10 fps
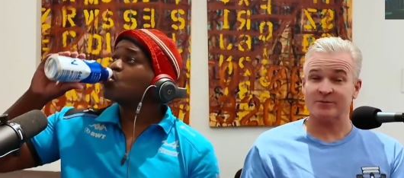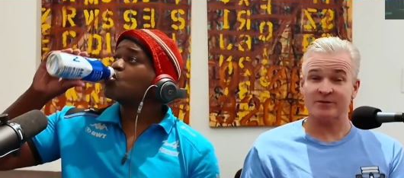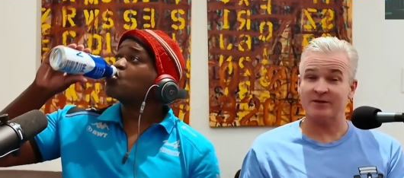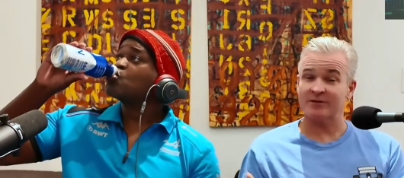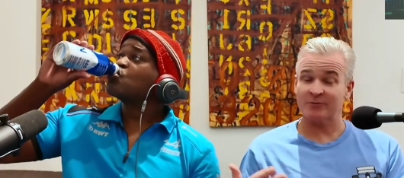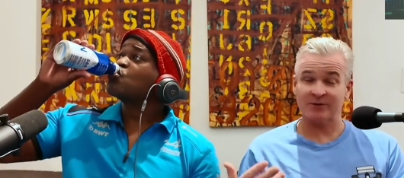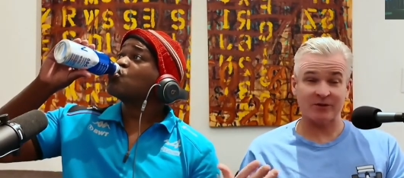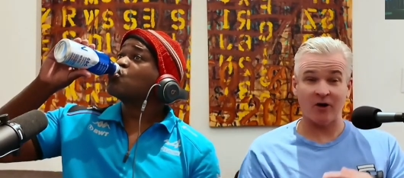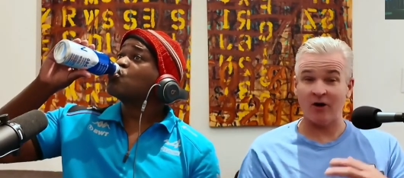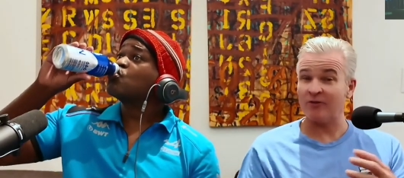Speaker 1: because when the when
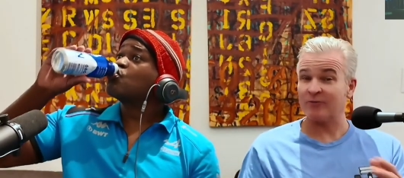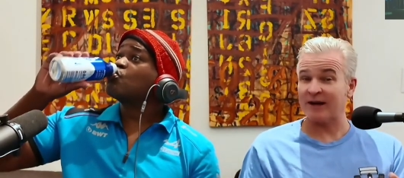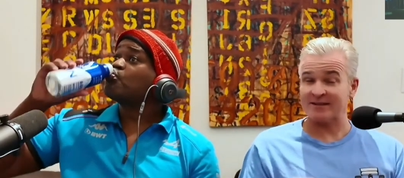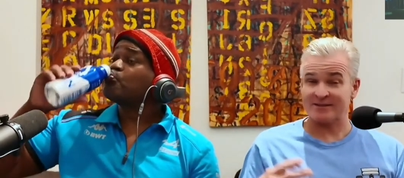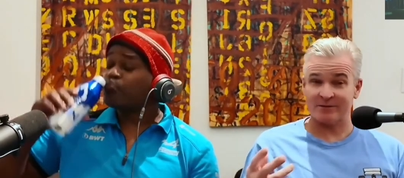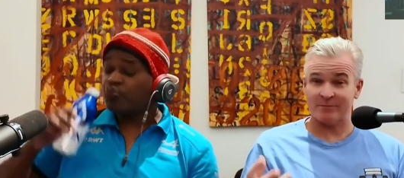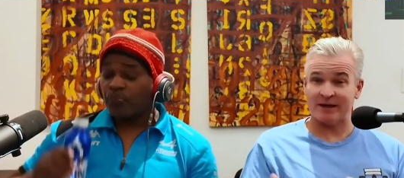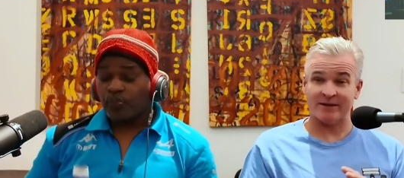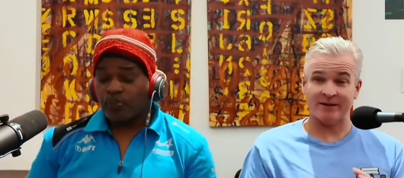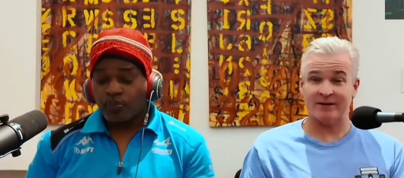the, all the regs come
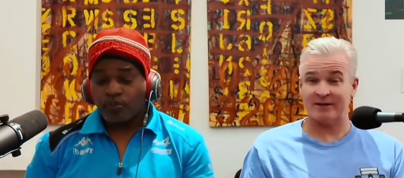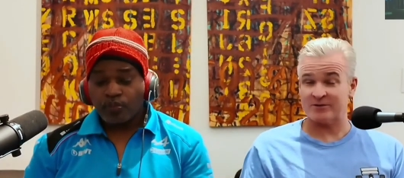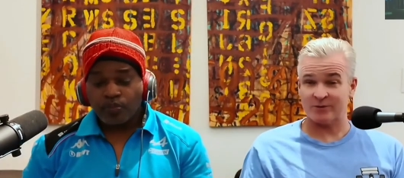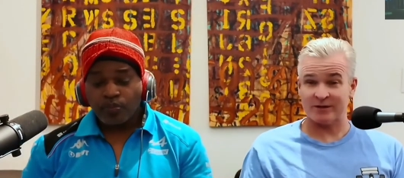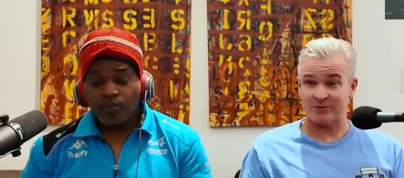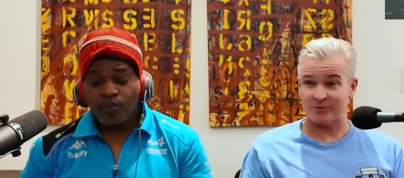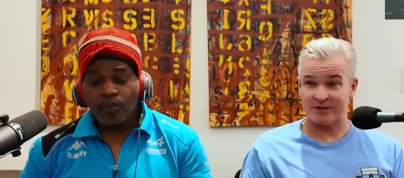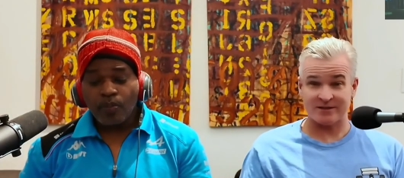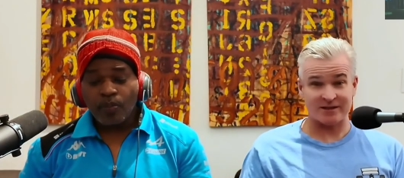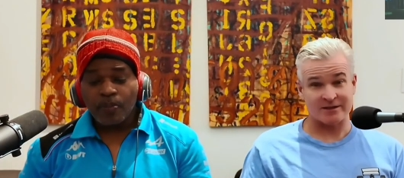back in in twenty
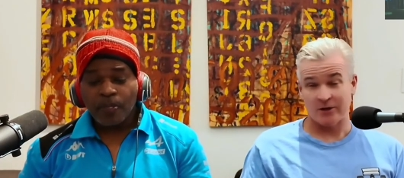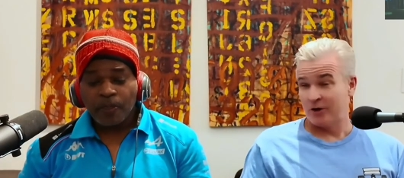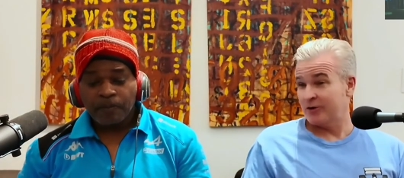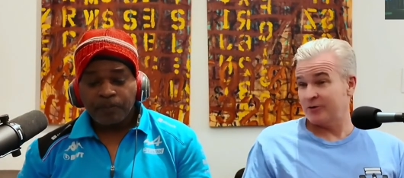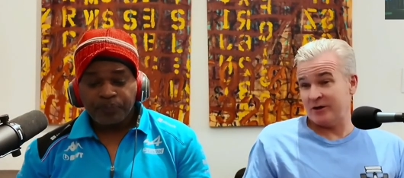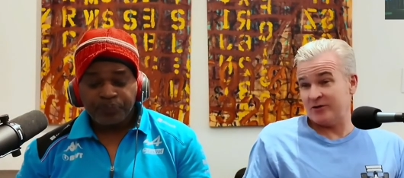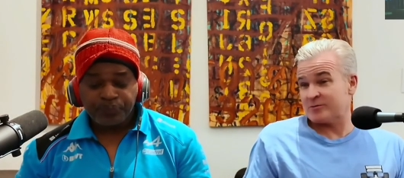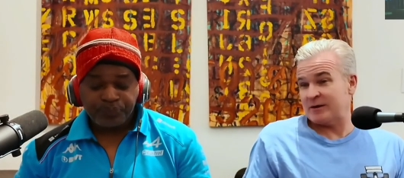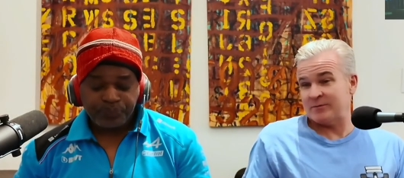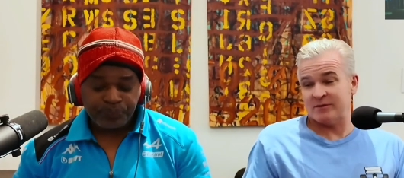twenty-six, who knows?
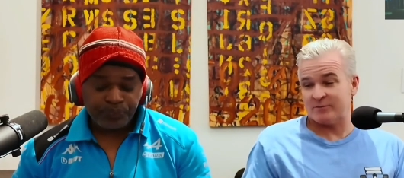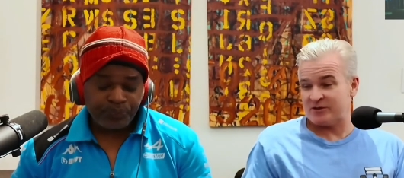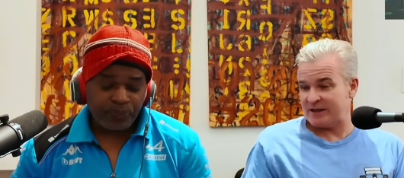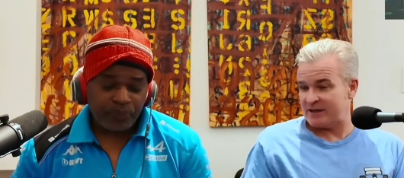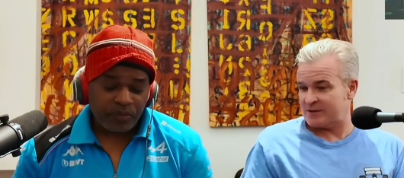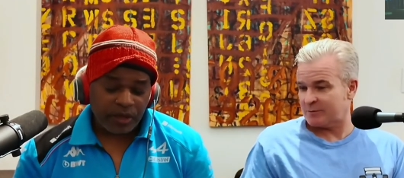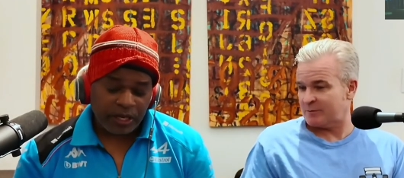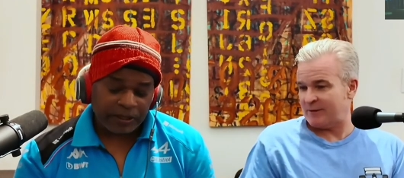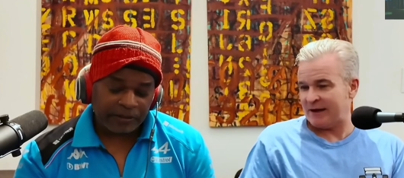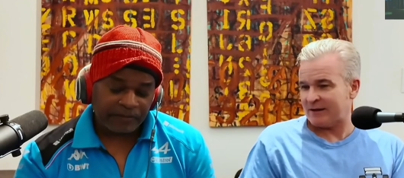Maybe the Mercedes will
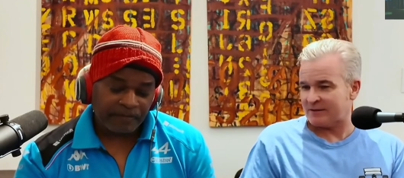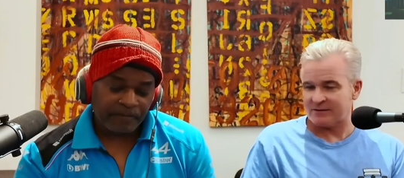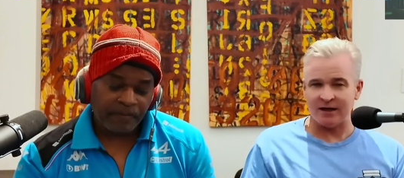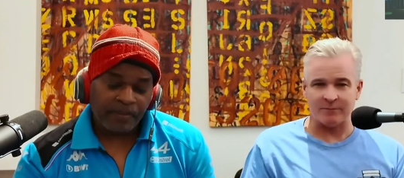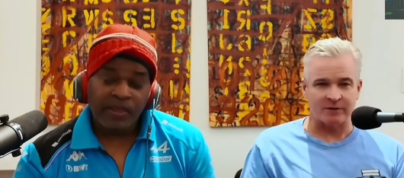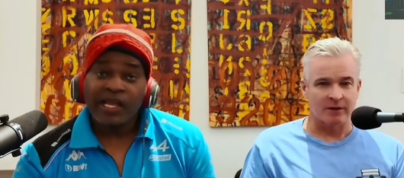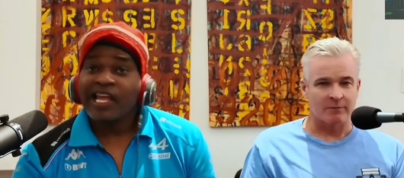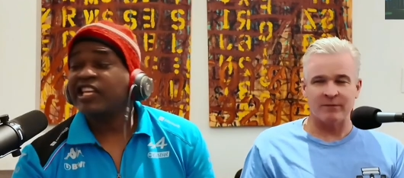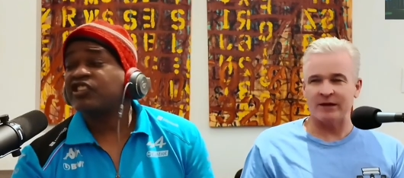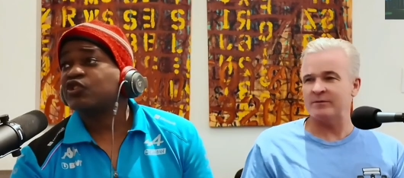be back on top.
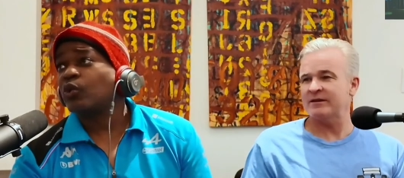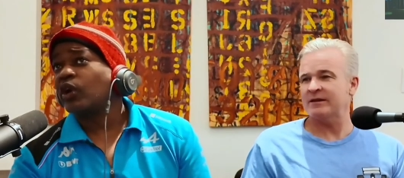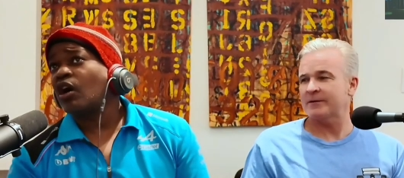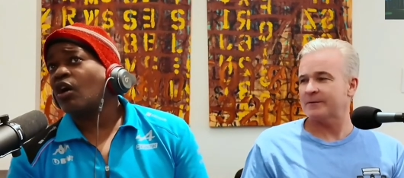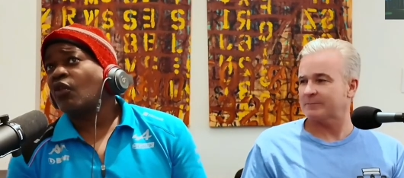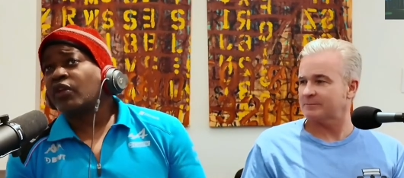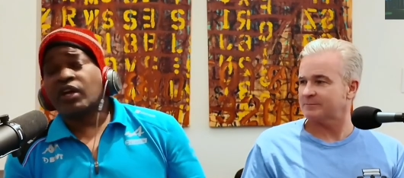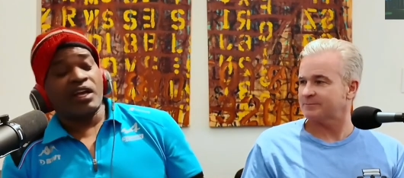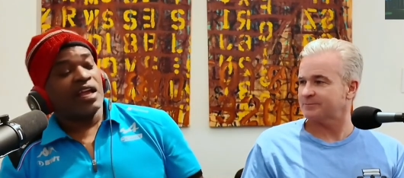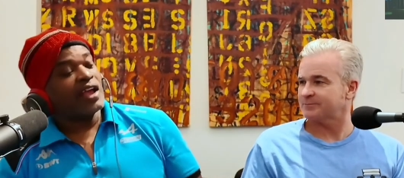
Speaker 2: He's maybe doing we, all
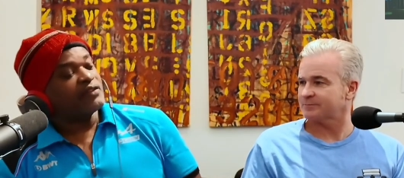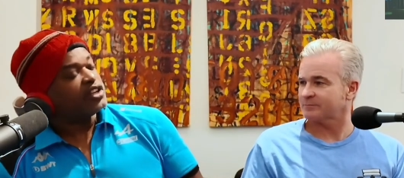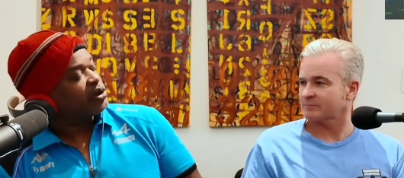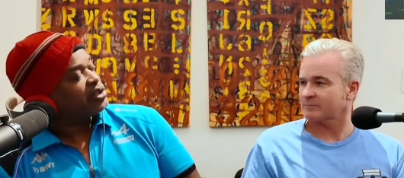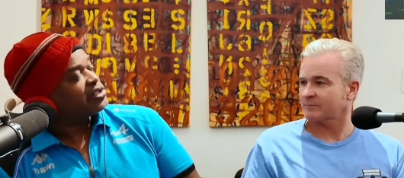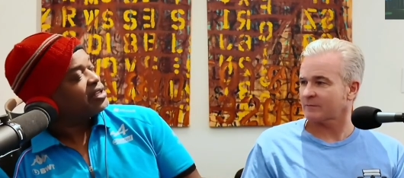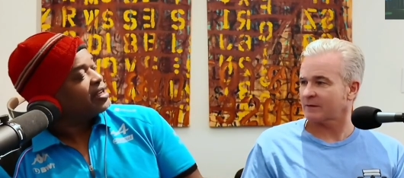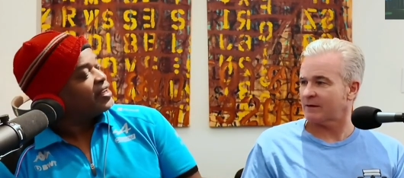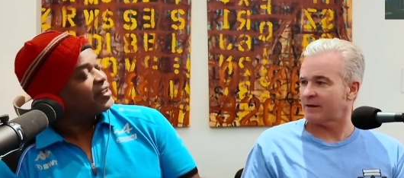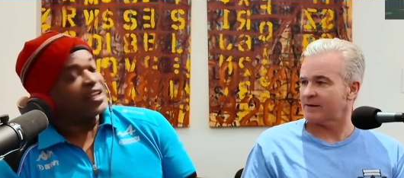the. Have you noticed
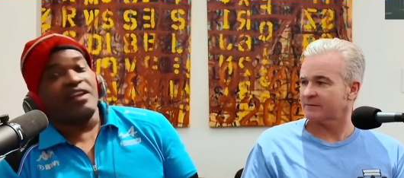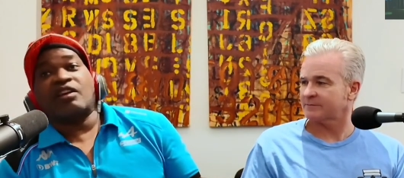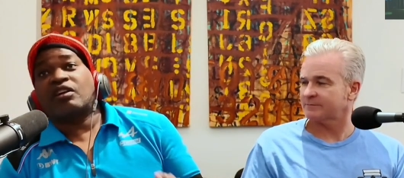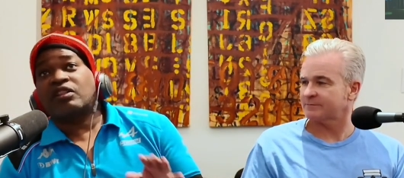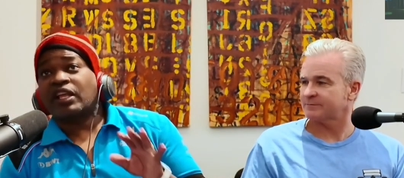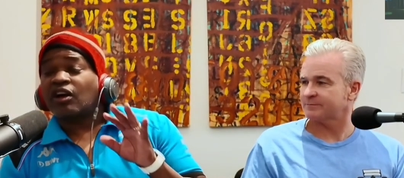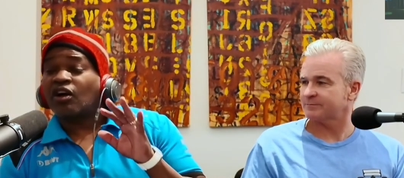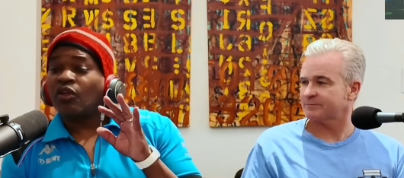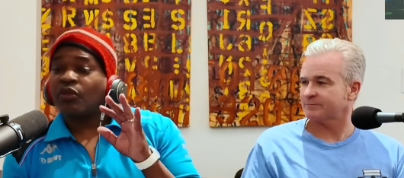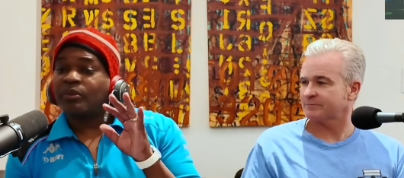that like
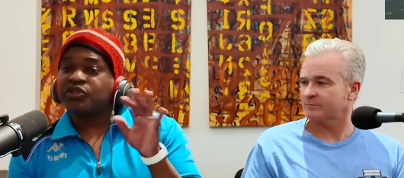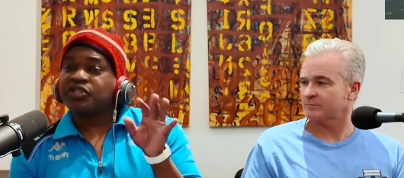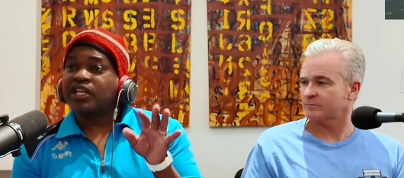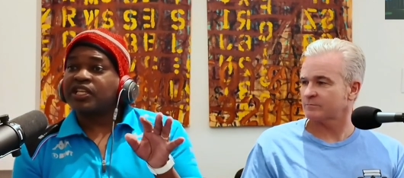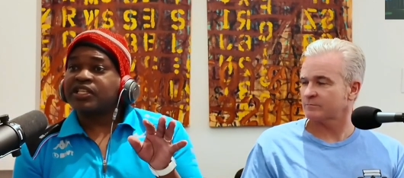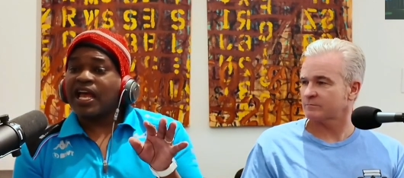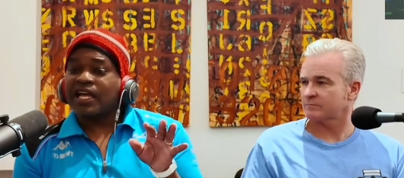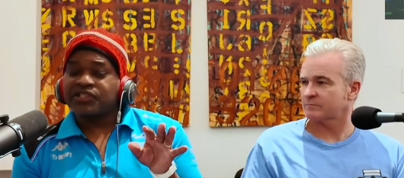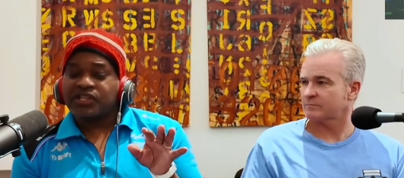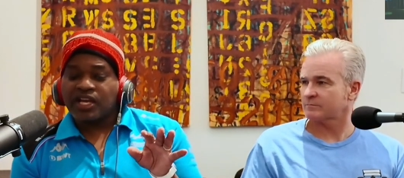all the Mercedes
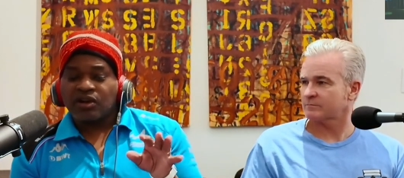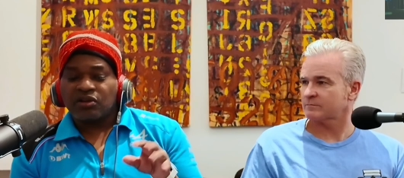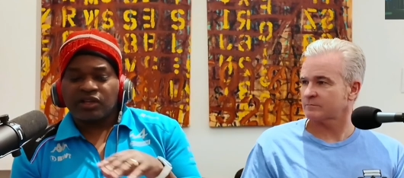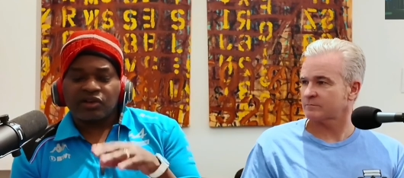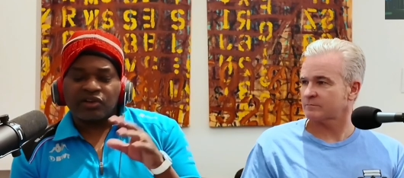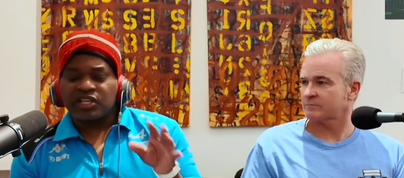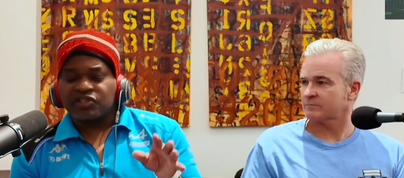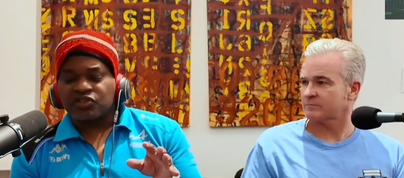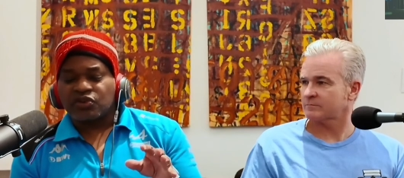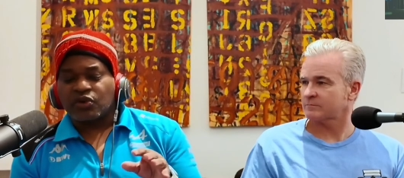ads now, like on
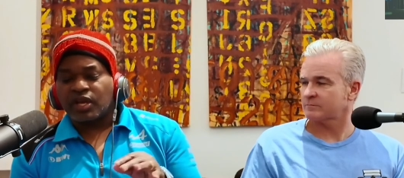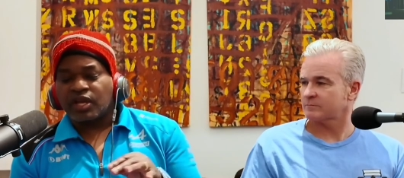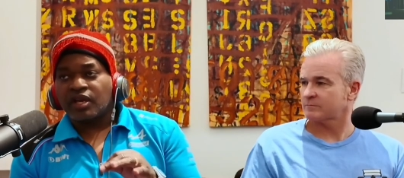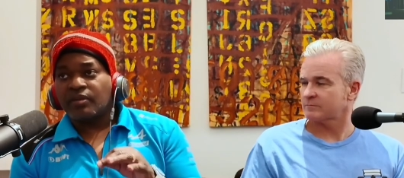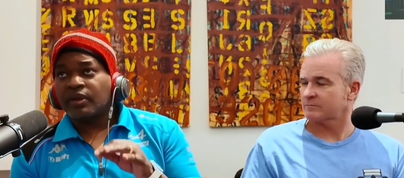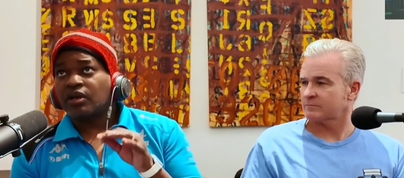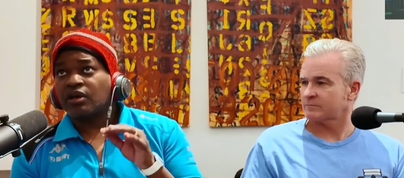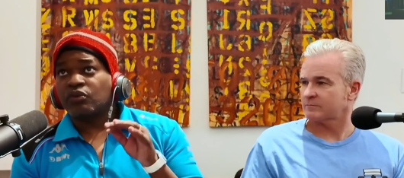Instagram and